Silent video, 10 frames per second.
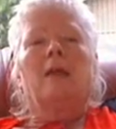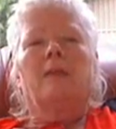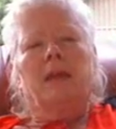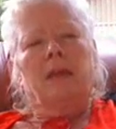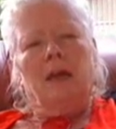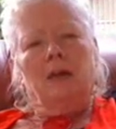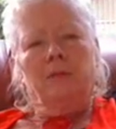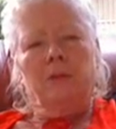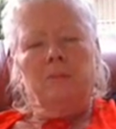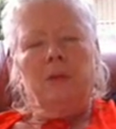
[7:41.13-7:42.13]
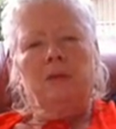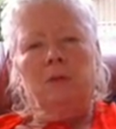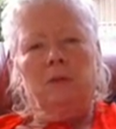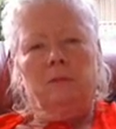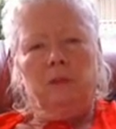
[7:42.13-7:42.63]
that are for the
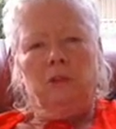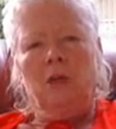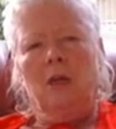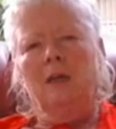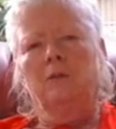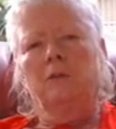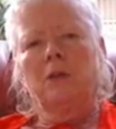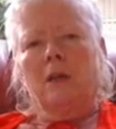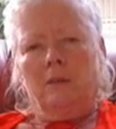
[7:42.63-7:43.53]
betterment of the child,